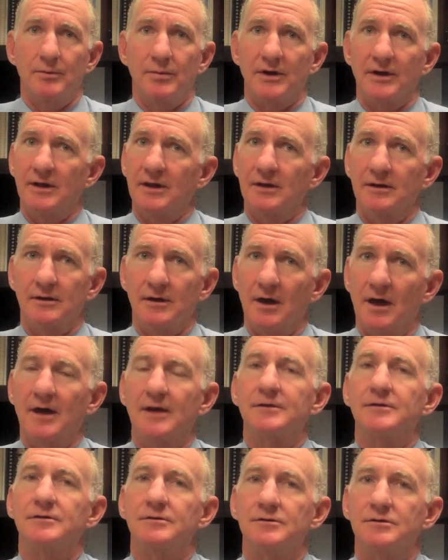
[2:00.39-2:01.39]
but again,
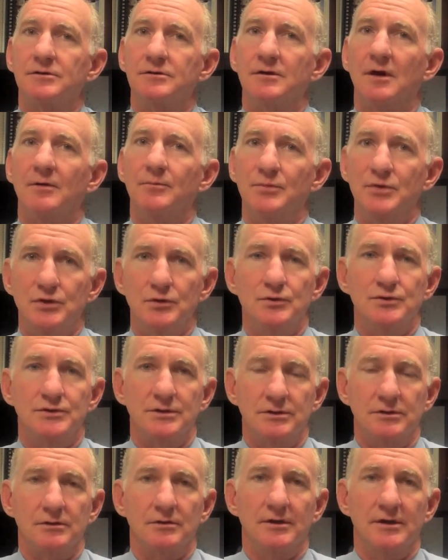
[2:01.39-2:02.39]
not
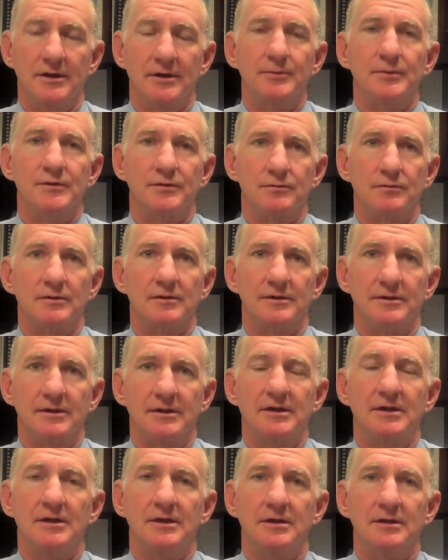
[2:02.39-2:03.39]
abusing your hip is really
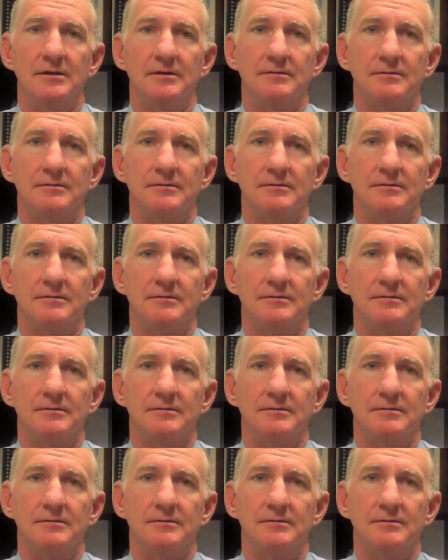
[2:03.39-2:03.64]
the key.